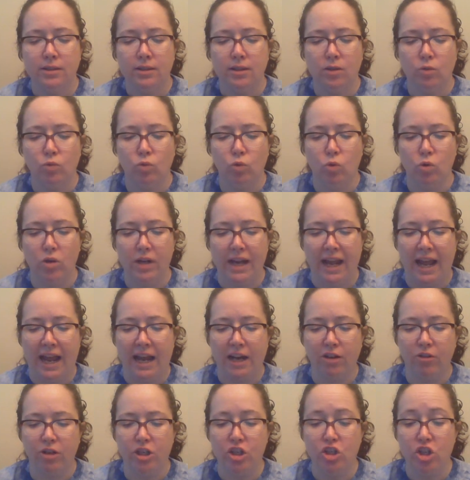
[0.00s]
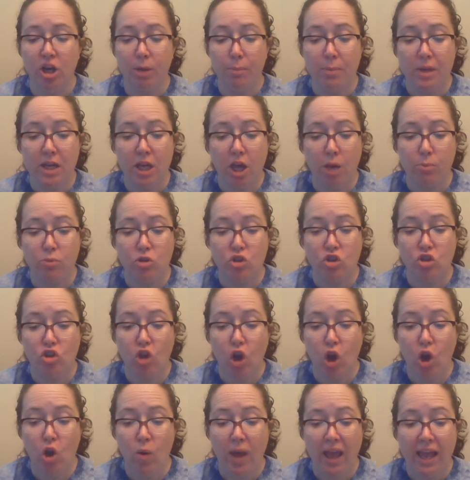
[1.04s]
roared Hagrid, jumping up
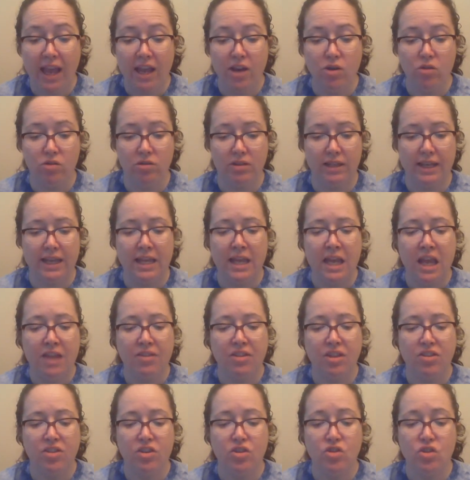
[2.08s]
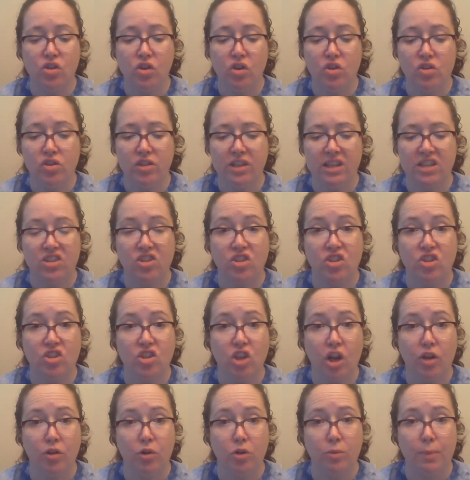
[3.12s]
so angrily that the Dursleys
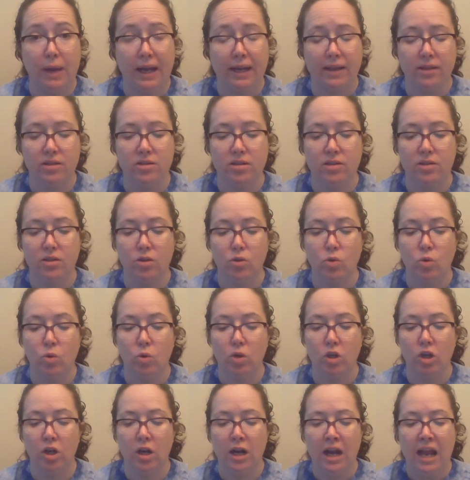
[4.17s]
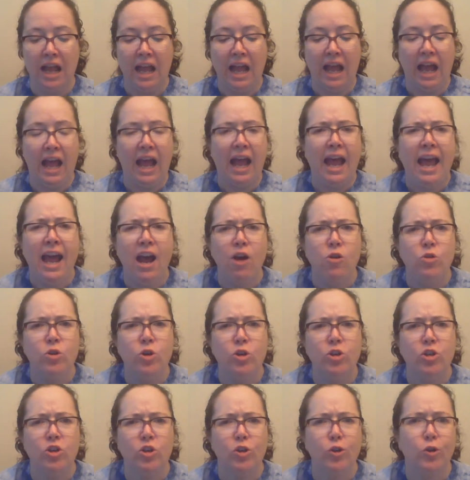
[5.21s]
scuttled back into their corner. How
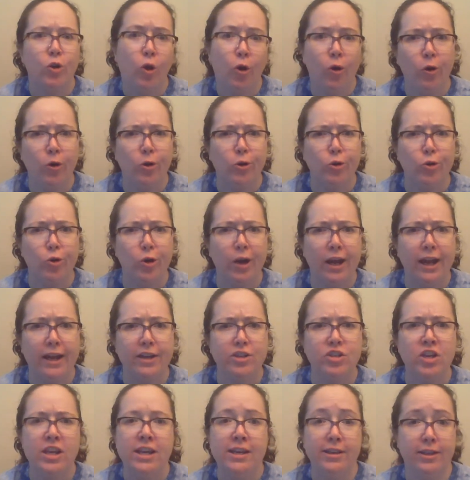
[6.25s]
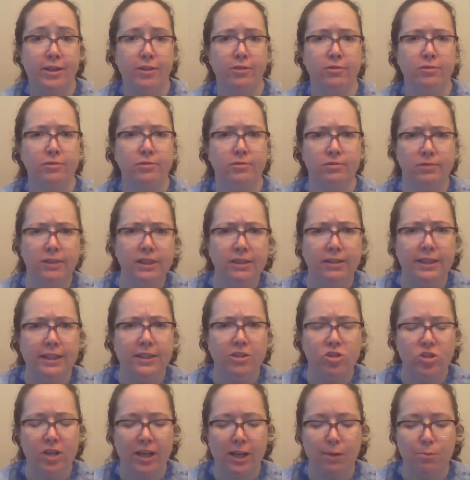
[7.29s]
could a car crash kill Lily
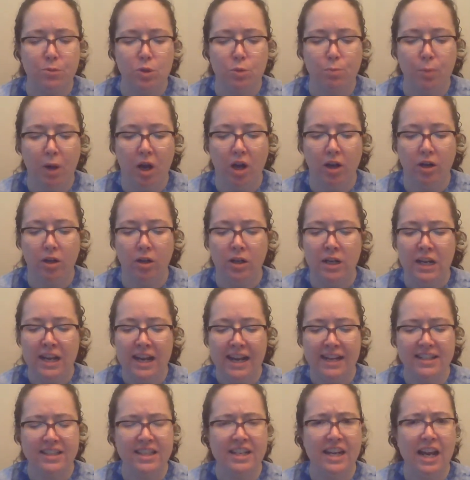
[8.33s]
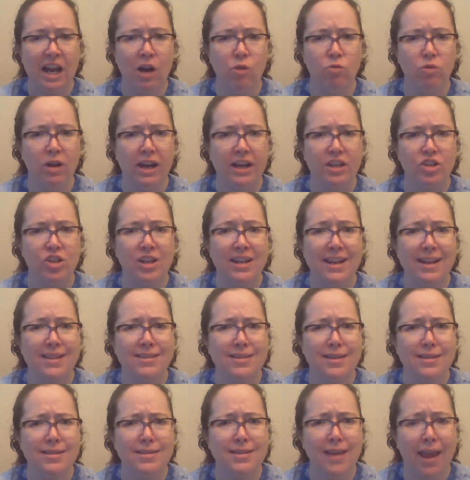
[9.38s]
and James Potter? It's an outrage. It's
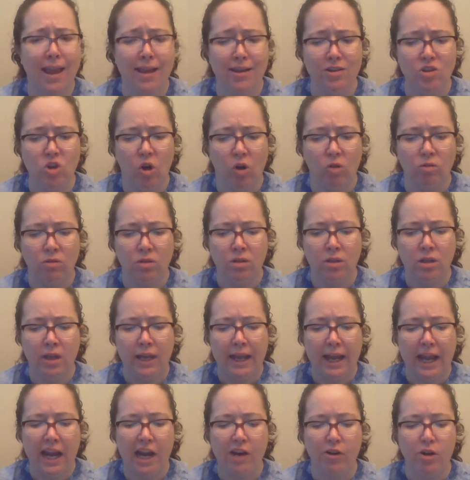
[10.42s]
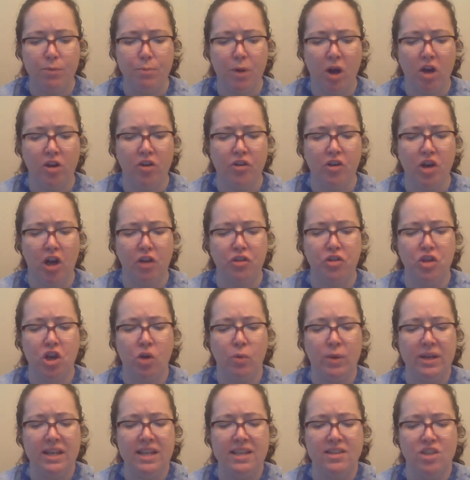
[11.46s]
a scandal. Harry Potter not
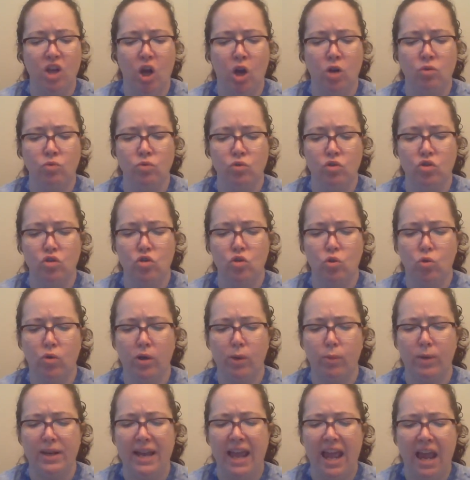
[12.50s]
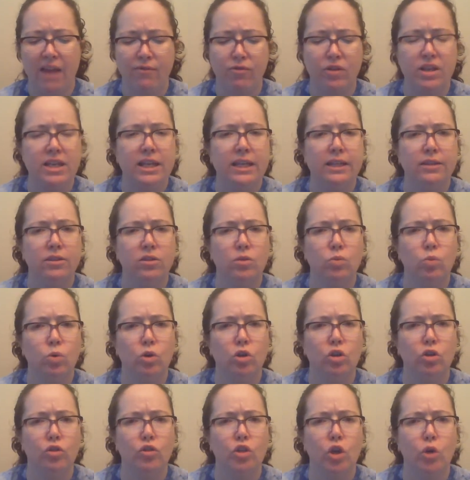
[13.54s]
knowing his own story when every kid in the
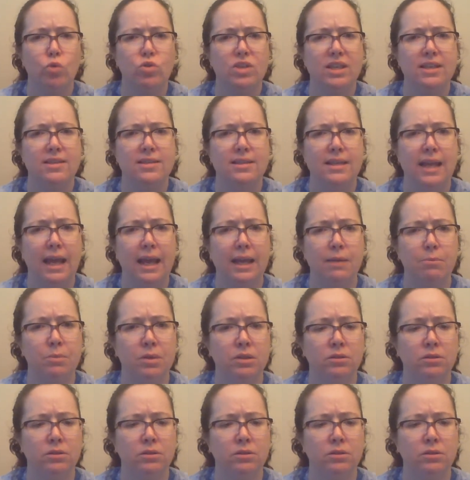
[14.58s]
world knows his name.